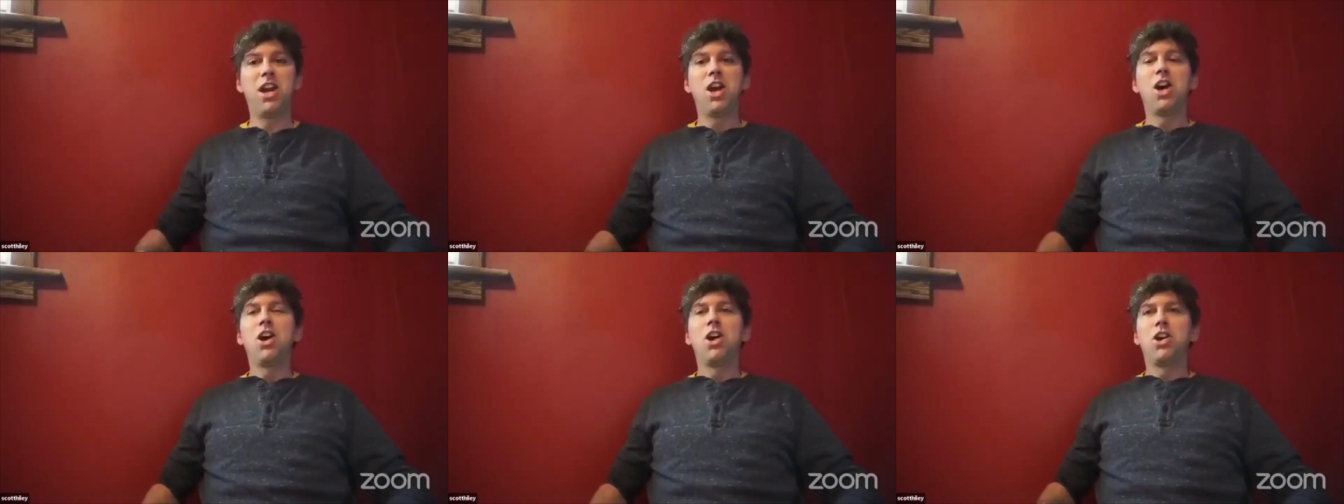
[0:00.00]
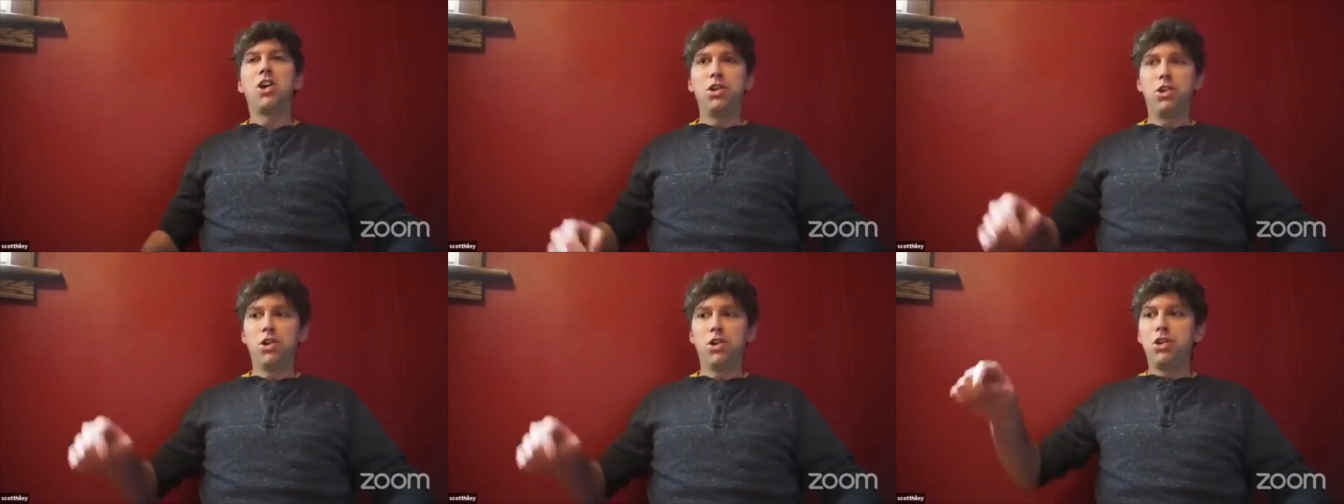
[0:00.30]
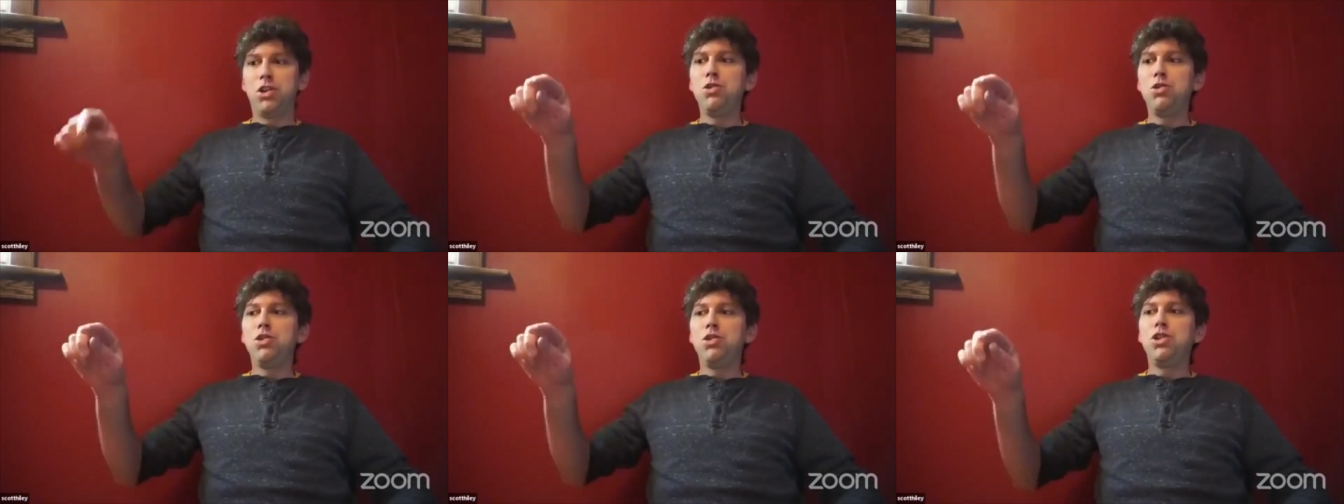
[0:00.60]
you know,
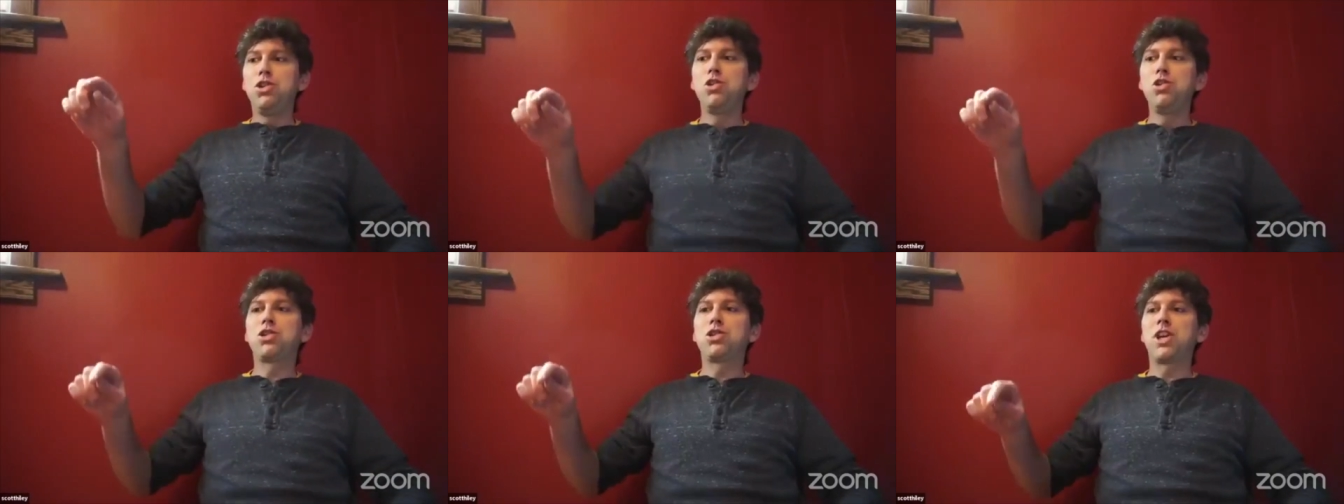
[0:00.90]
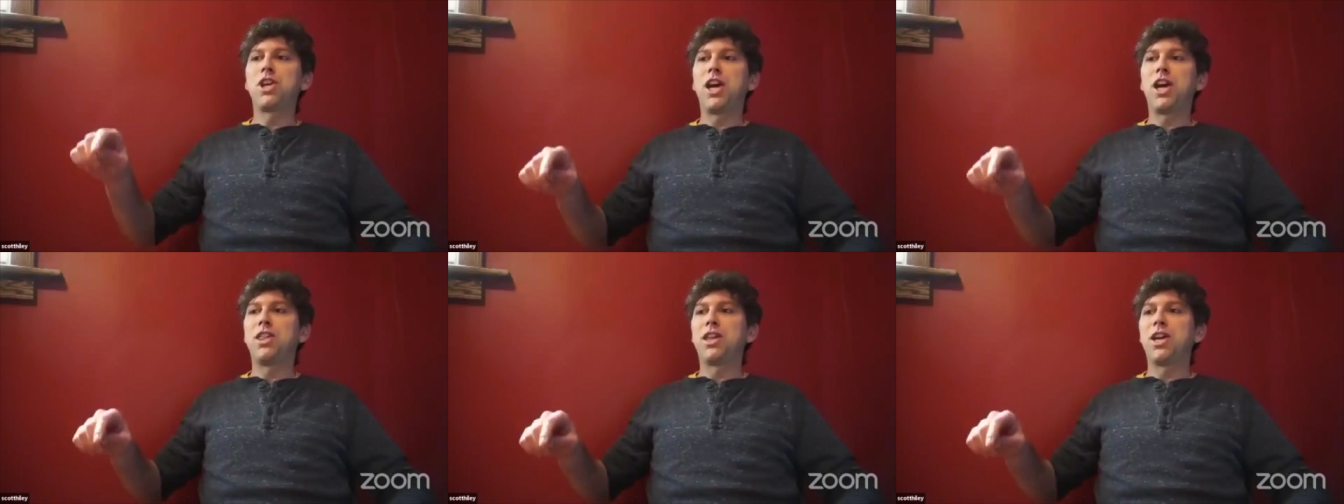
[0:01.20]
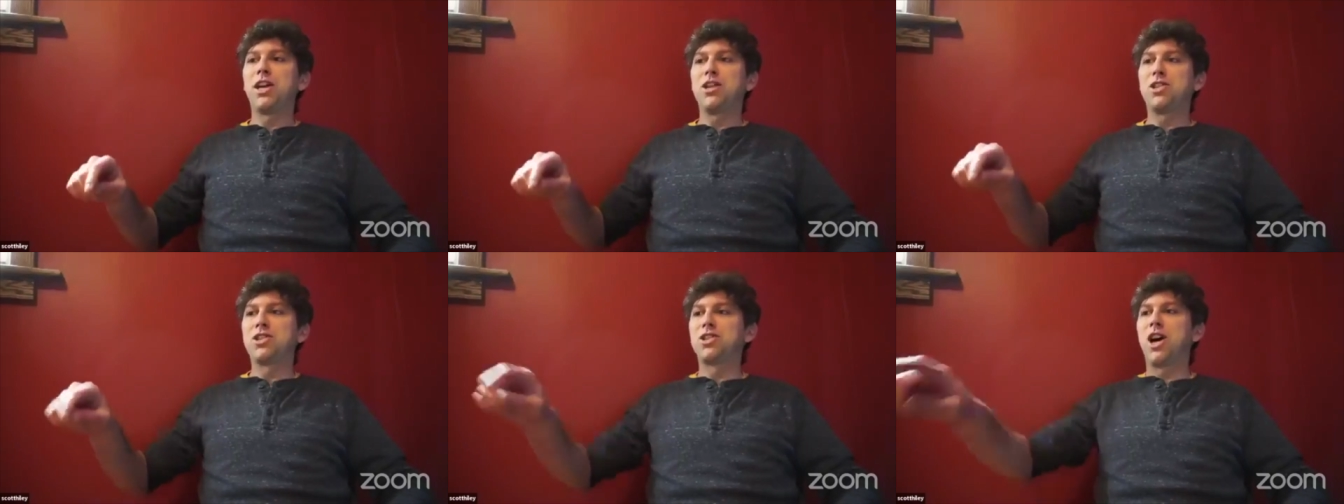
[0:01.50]
you, you say that
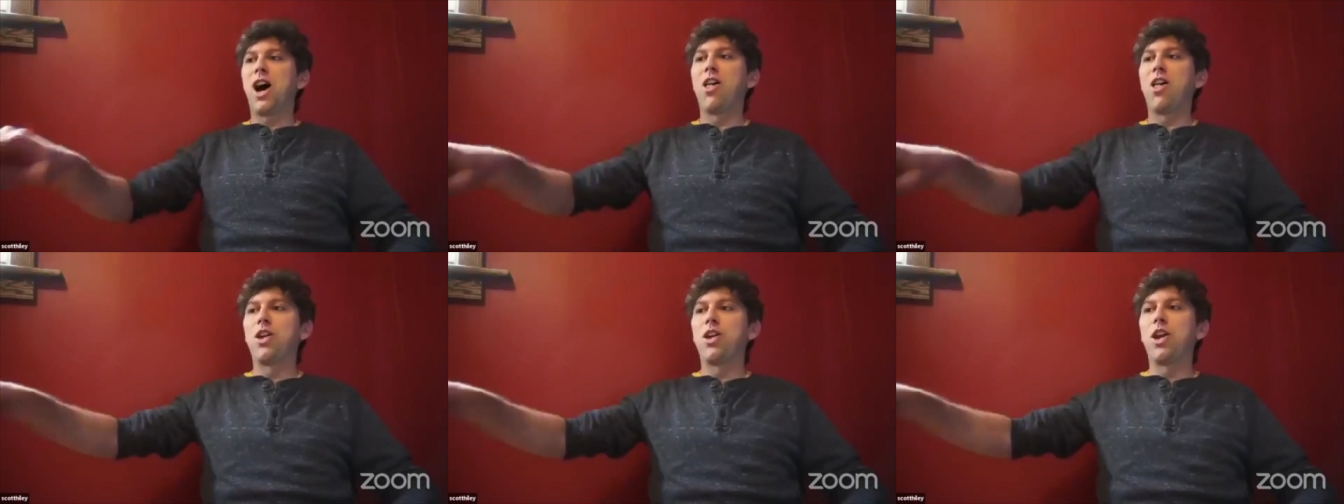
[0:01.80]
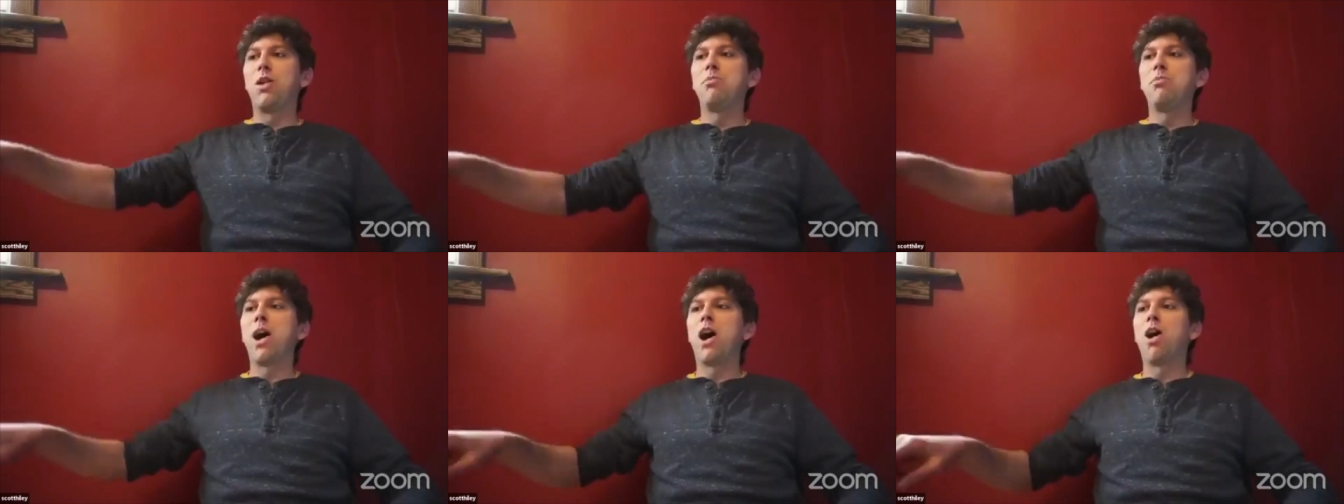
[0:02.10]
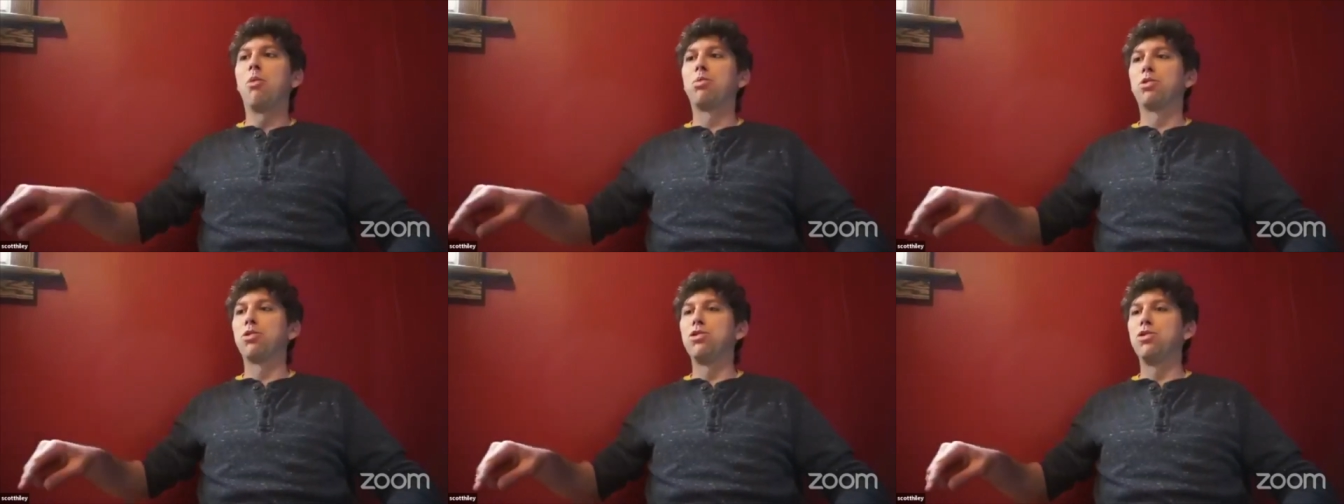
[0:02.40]
Stalin and Mao
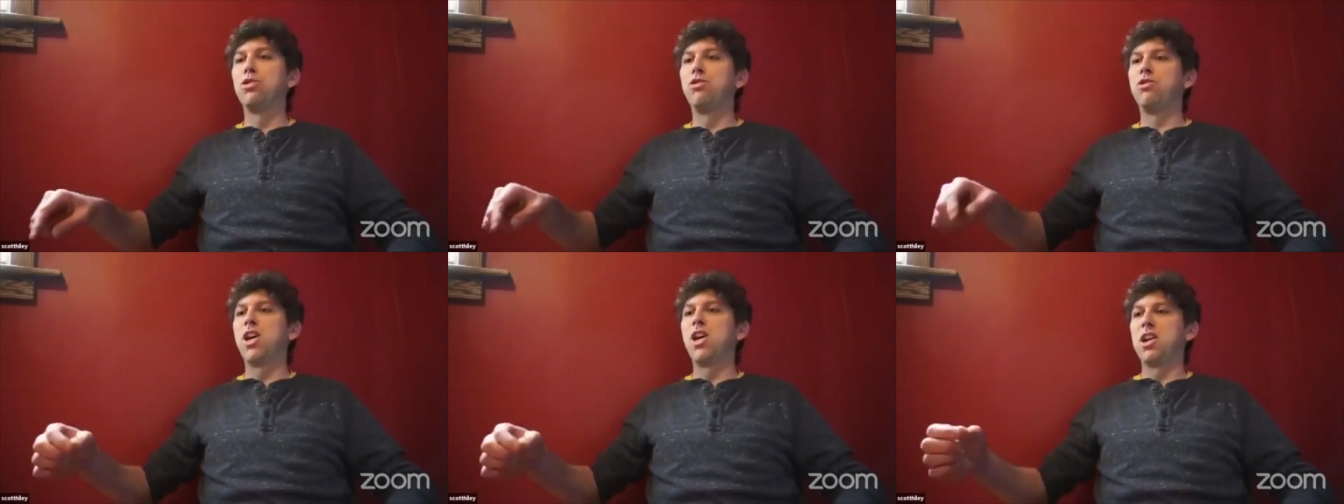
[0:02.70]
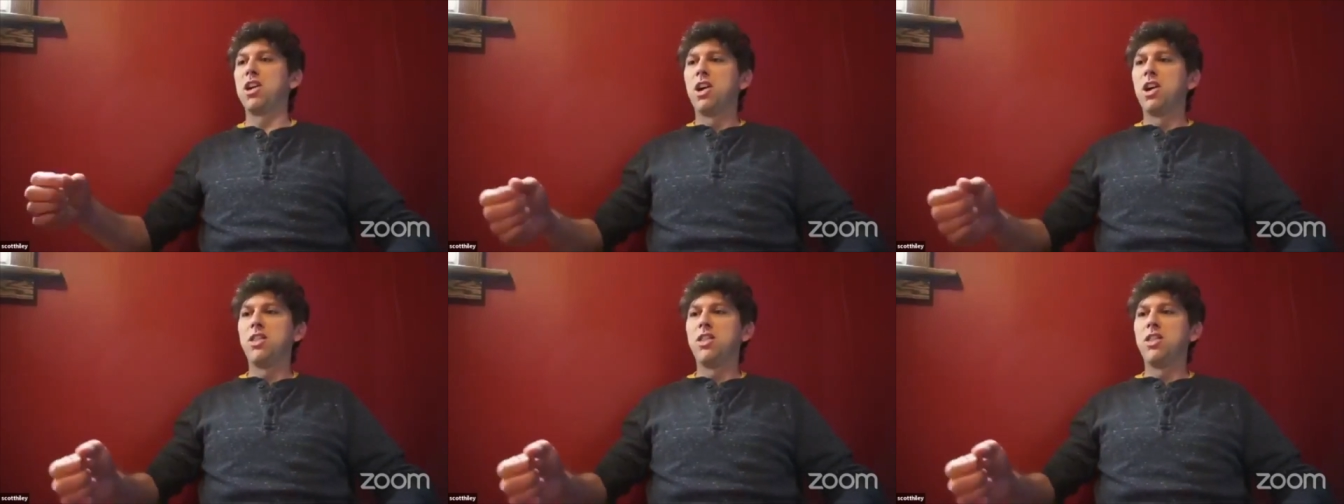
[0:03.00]
prove that,